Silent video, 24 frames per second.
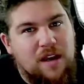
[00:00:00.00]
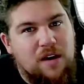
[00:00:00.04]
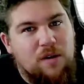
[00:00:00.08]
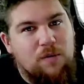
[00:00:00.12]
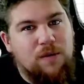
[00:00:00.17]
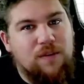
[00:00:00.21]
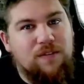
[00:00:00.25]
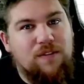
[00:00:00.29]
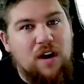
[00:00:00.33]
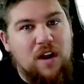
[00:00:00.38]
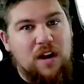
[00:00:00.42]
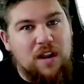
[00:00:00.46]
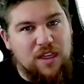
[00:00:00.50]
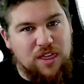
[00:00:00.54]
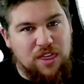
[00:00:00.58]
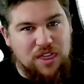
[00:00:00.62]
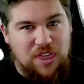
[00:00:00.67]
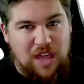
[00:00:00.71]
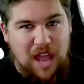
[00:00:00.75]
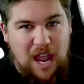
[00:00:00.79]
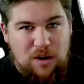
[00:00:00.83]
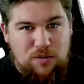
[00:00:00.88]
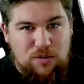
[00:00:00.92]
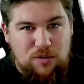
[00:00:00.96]
we've got
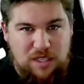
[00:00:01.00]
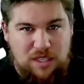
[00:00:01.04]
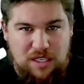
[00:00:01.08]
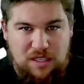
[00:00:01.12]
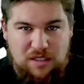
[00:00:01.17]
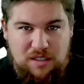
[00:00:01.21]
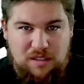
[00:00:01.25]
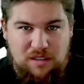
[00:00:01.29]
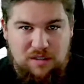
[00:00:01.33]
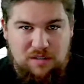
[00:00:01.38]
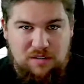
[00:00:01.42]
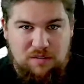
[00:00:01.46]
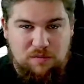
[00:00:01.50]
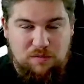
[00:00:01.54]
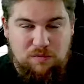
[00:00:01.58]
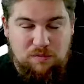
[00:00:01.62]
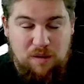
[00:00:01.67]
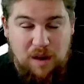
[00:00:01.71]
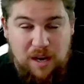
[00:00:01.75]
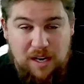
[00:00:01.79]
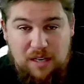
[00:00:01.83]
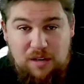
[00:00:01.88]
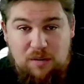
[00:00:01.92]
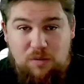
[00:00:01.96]
1,000,
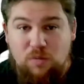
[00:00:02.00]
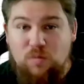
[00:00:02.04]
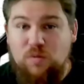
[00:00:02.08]
right?